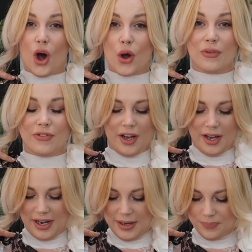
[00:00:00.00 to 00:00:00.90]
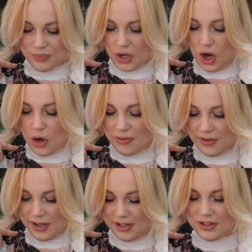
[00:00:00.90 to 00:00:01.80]
over
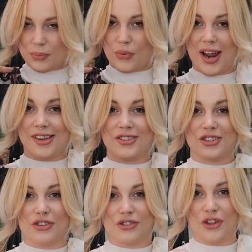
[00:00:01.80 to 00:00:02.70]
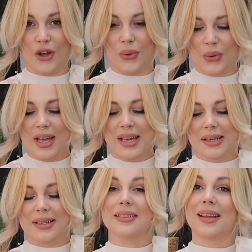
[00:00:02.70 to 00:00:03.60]
the breasts. So
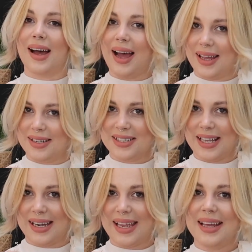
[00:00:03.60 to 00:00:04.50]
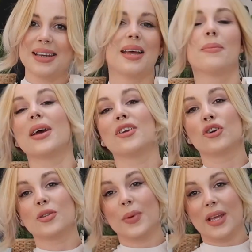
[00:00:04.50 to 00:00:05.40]
I understand, again, it may
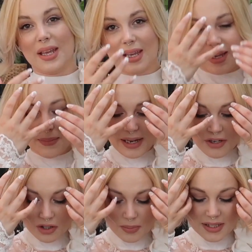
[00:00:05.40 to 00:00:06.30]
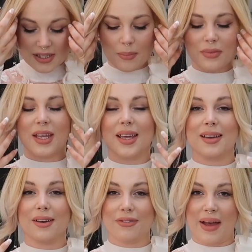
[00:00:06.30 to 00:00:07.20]
not be
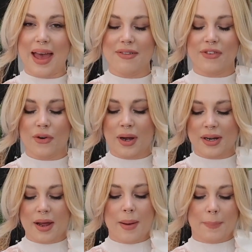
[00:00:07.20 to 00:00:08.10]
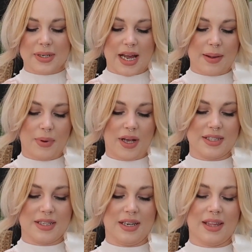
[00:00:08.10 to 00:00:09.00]
something for everyone, but I
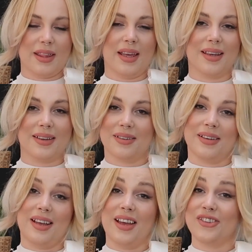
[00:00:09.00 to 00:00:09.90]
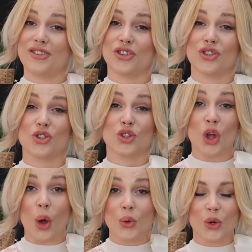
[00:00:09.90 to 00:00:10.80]
personally think it's just
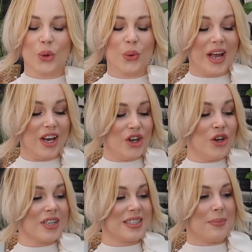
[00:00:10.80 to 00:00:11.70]
so cool. It looks